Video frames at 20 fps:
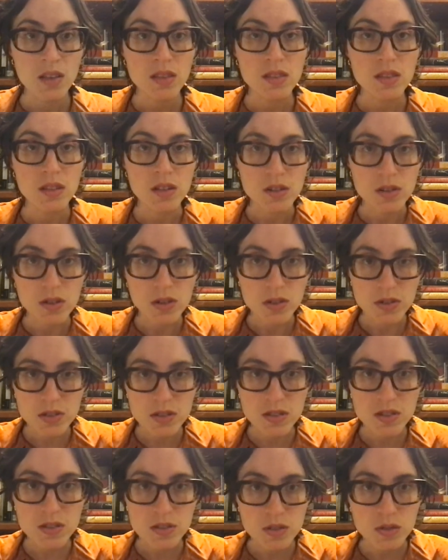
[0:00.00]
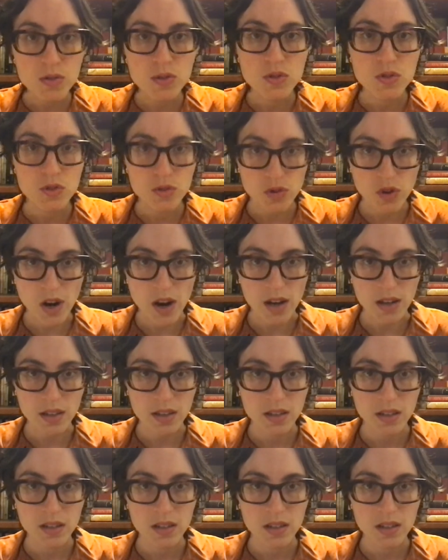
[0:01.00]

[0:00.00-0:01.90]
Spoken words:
The nurses who struck